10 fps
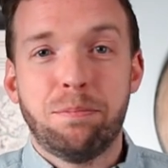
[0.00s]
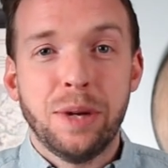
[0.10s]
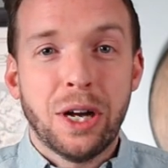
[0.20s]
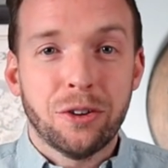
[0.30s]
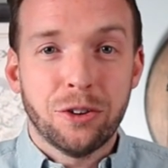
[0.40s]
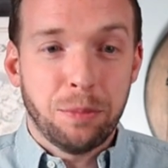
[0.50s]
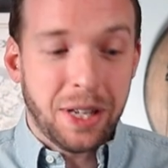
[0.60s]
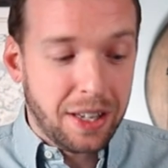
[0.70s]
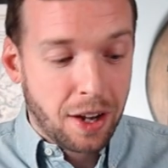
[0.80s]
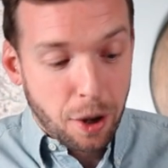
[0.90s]
Beyond
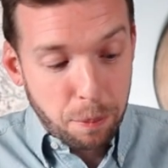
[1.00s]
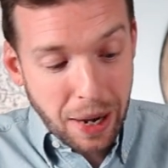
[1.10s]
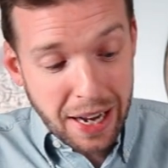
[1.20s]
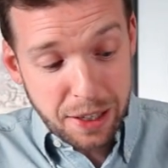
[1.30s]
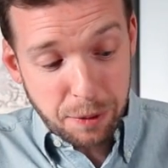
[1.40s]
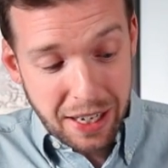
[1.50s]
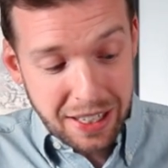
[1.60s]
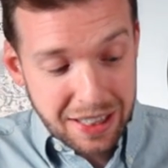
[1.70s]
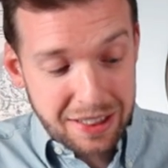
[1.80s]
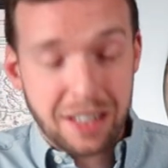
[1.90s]
me. But
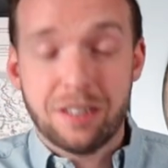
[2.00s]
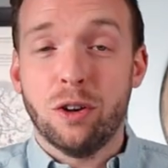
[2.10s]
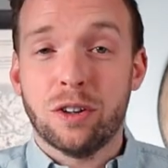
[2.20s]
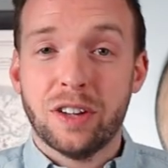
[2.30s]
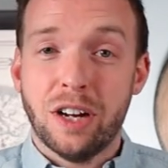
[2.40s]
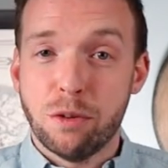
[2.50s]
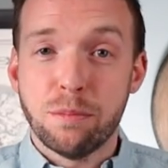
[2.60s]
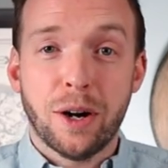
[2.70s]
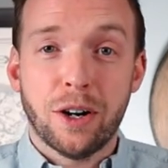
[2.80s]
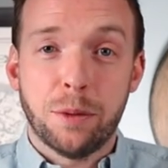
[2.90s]
anyway, this looks like
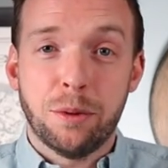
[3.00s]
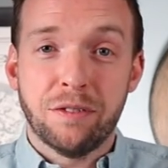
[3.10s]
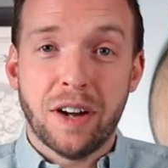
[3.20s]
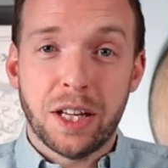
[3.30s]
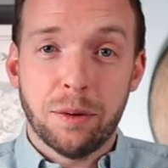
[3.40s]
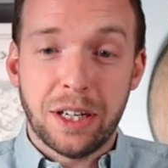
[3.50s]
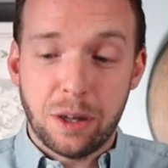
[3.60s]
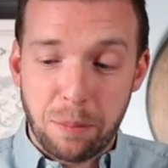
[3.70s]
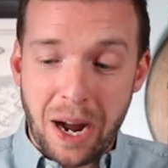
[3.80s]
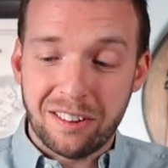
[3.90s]
remarkable value in
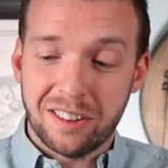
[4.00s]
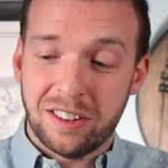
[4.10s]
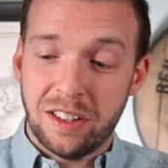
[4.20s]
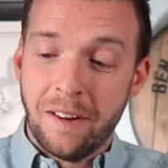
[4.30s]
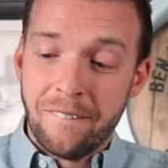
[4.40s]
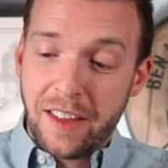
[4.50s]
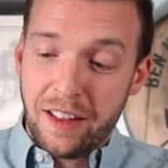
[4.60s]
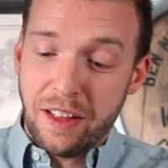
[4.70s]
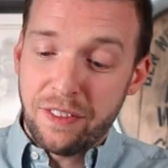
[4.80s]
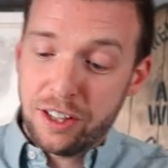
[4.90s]
comparison.
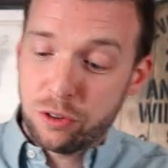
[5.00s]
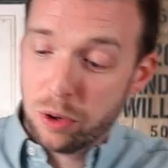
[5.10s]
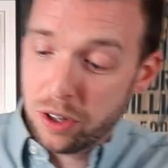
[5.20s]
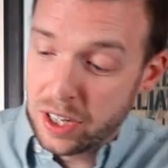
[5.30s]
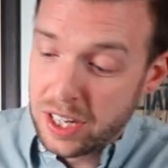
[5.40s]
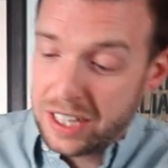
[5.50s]
And then this one,